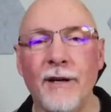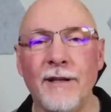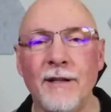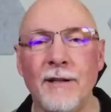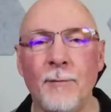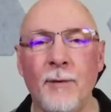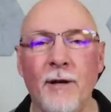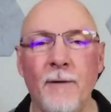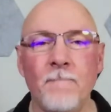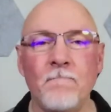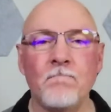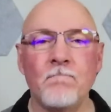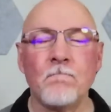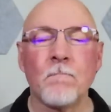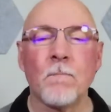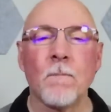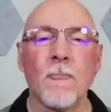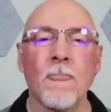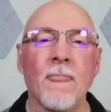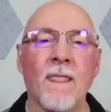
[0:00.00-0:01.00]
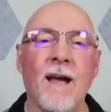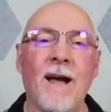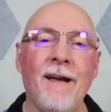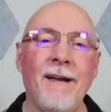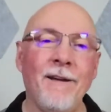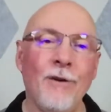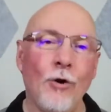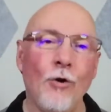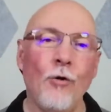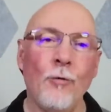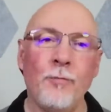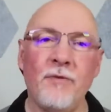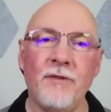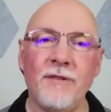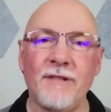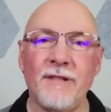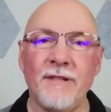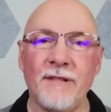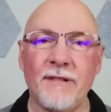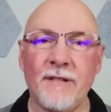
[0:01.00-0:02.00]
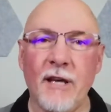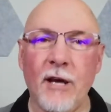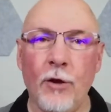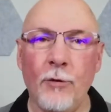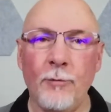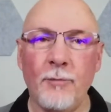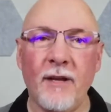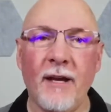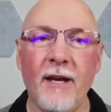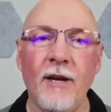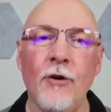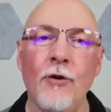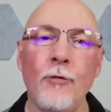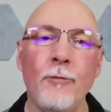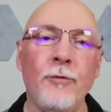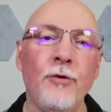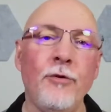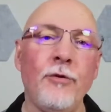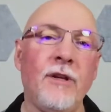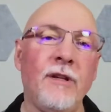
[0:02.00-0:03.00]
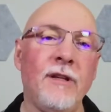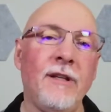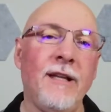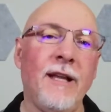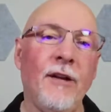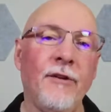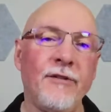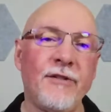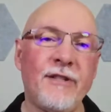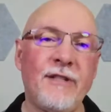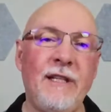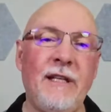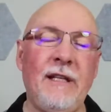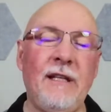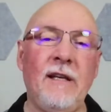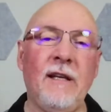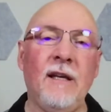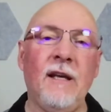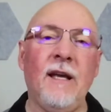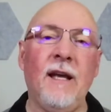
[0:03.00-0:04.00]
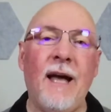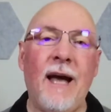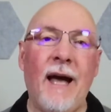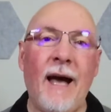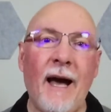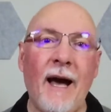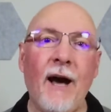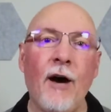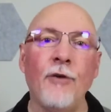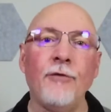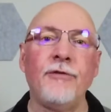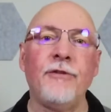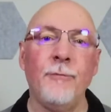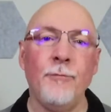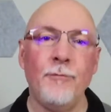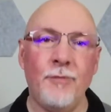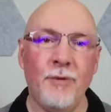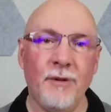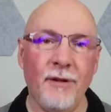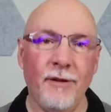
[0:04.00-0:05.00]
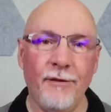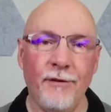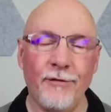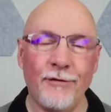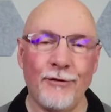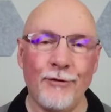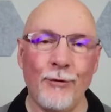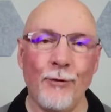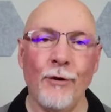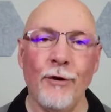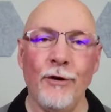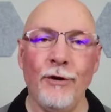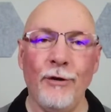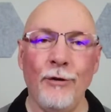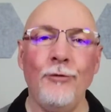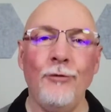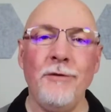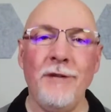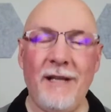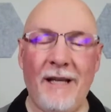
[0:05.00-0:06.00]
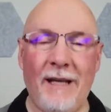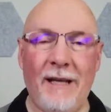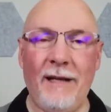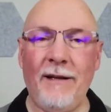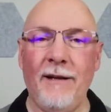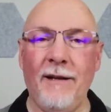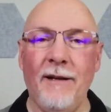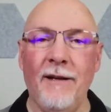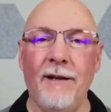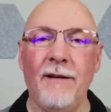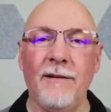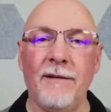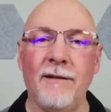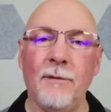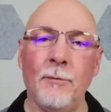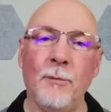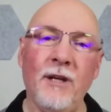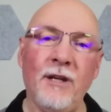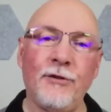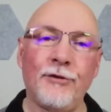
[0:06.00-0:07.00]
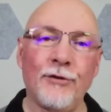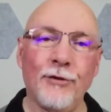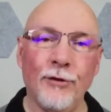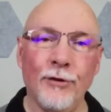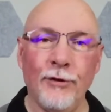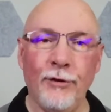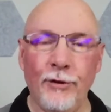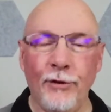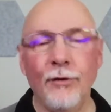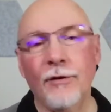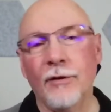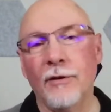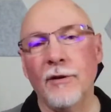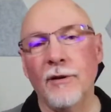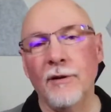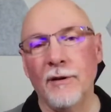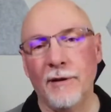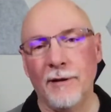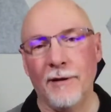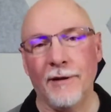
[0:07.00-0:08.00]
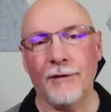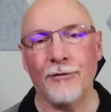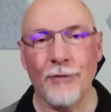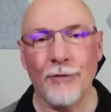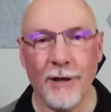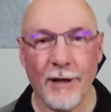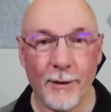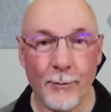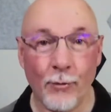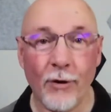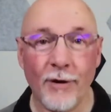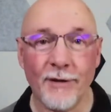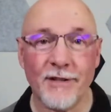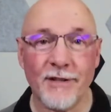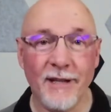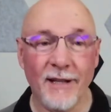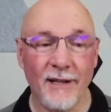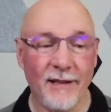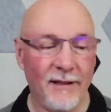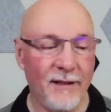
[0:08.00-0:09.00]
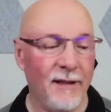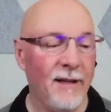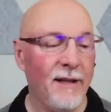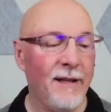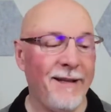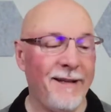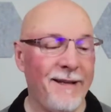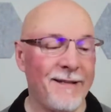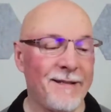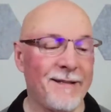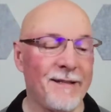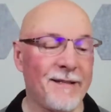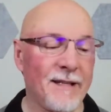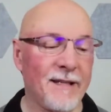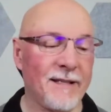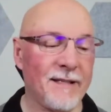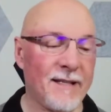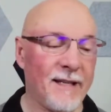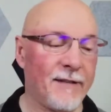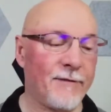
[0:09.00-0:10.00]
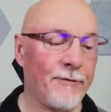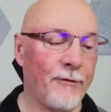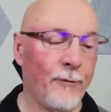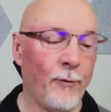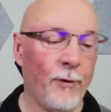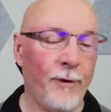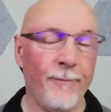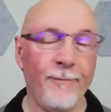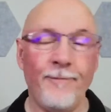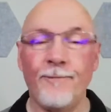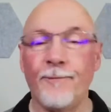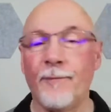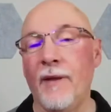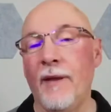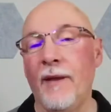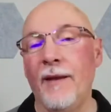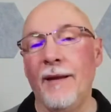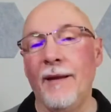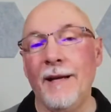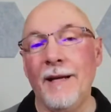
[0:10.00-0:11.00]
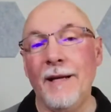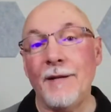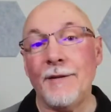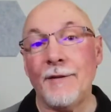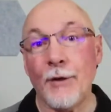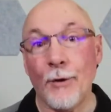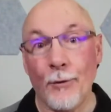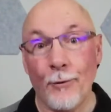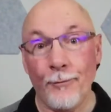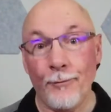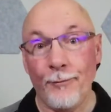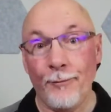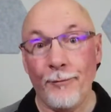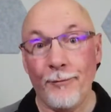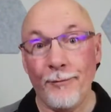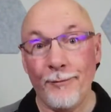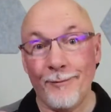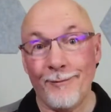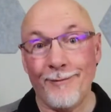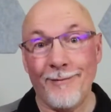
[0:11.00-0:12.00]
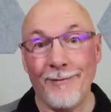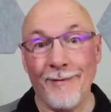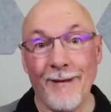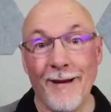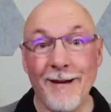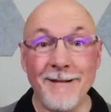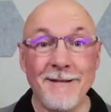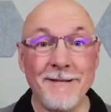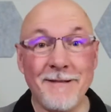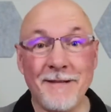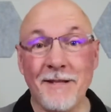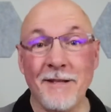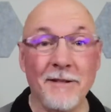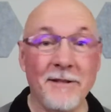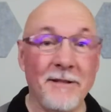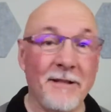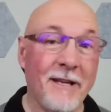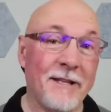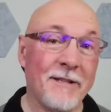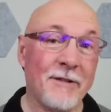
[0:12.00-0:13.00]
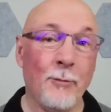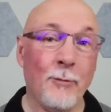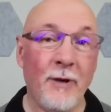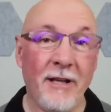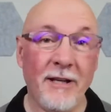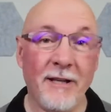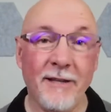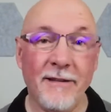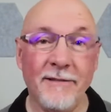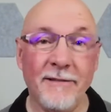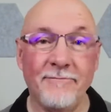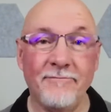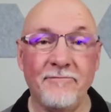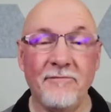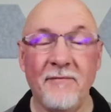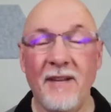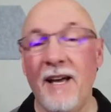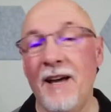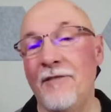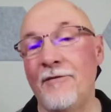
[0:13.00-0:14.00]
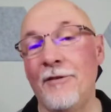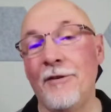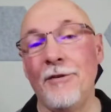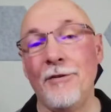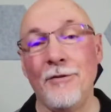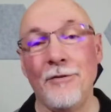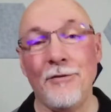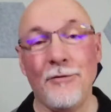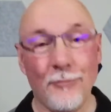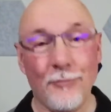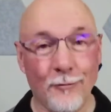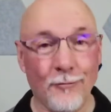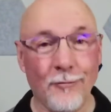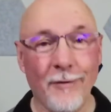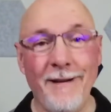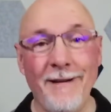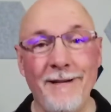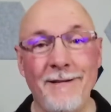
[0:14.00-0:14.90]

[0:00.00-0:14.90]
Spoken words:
about. I hope this has helped. I hope you can now see how to build the story you need to make sure your electronic press kit is a successful one. So, until next week, have a great